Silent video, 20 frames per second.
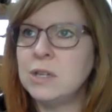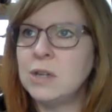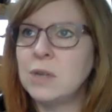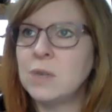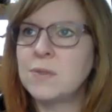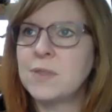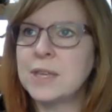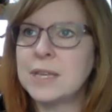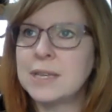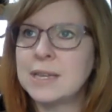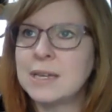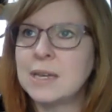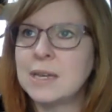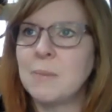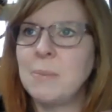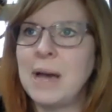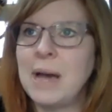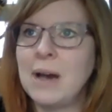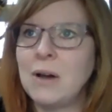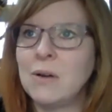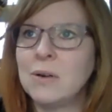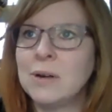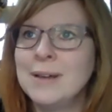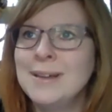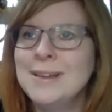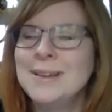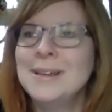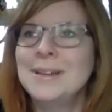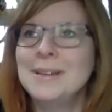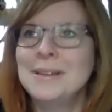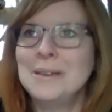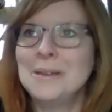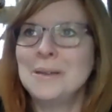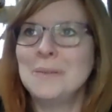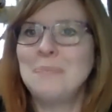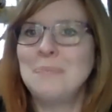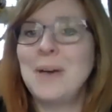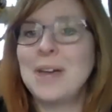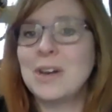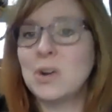Thinking about
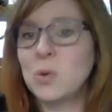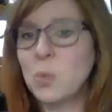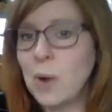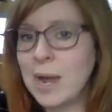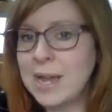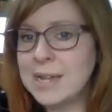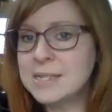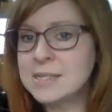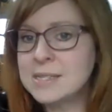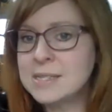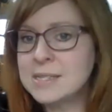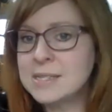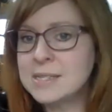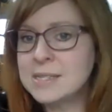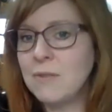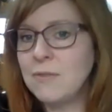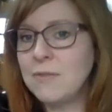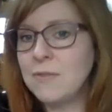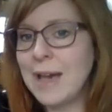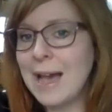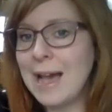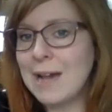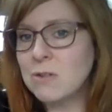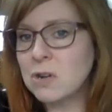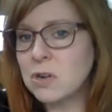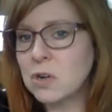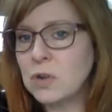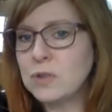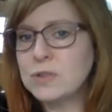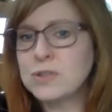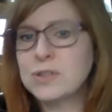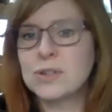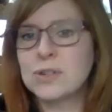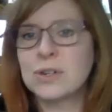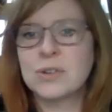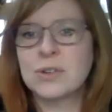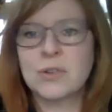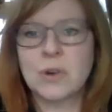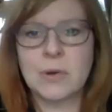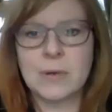better ways of
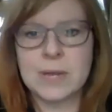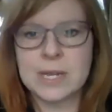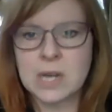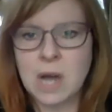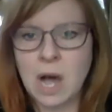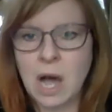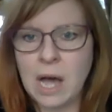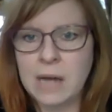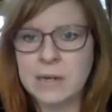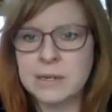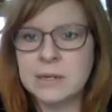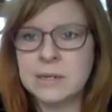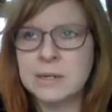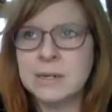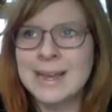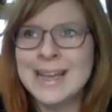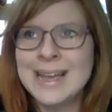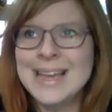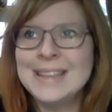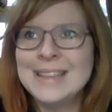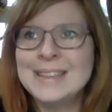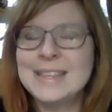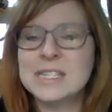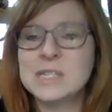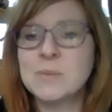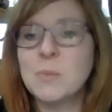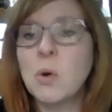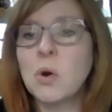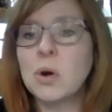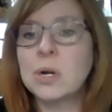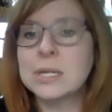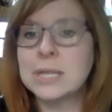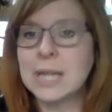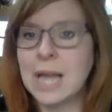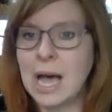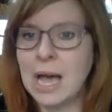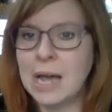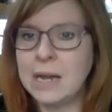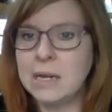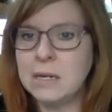agriculture, growing cotton that's more in
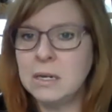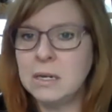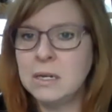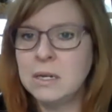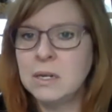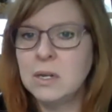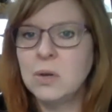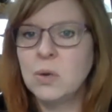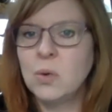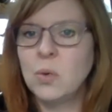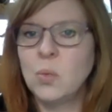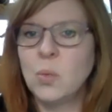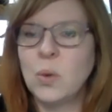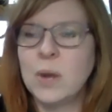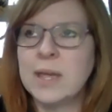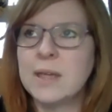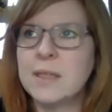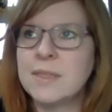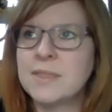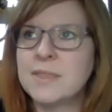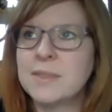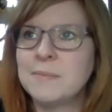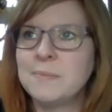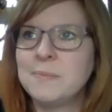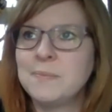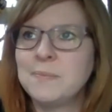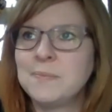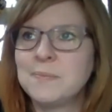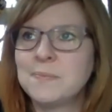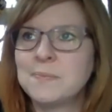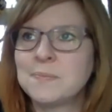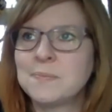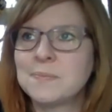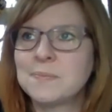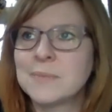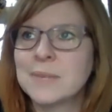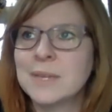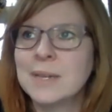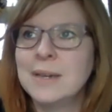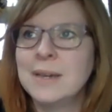line with
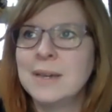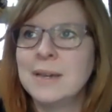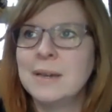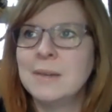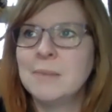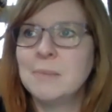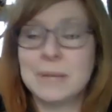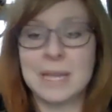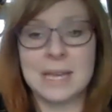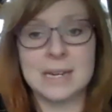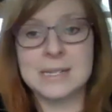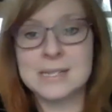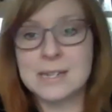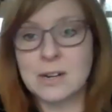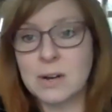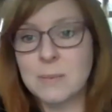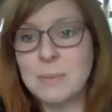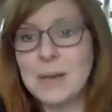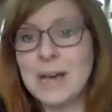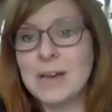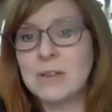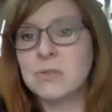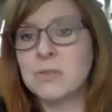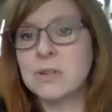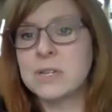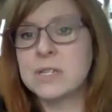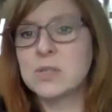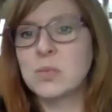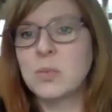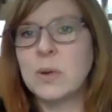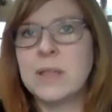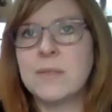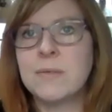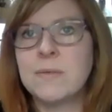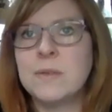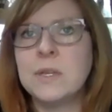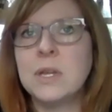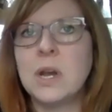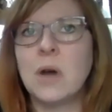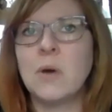planetary boundaries, with,
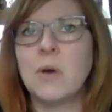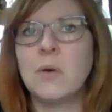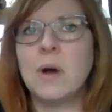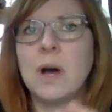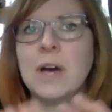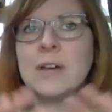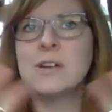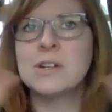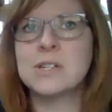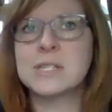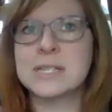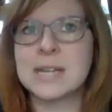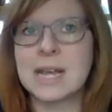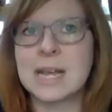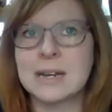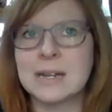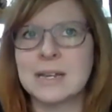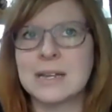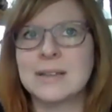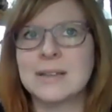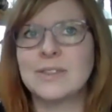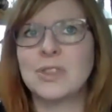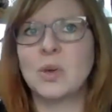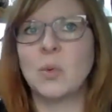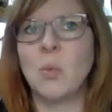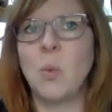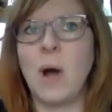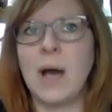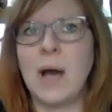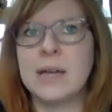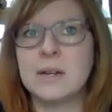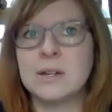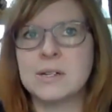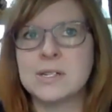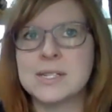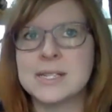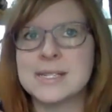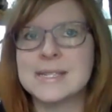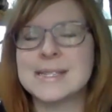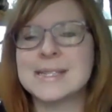understanding the wider
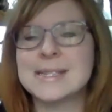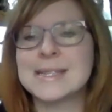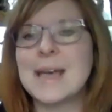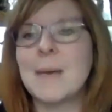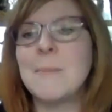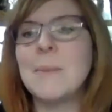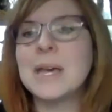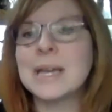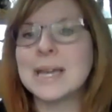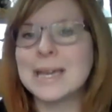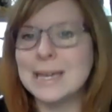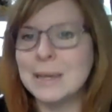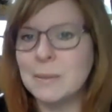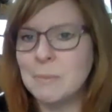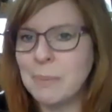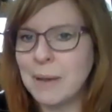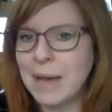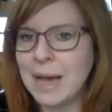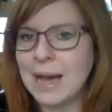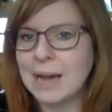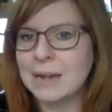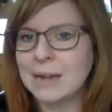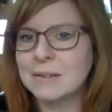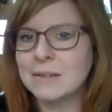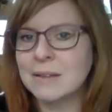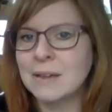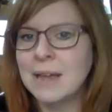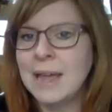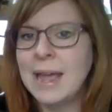systemic impact.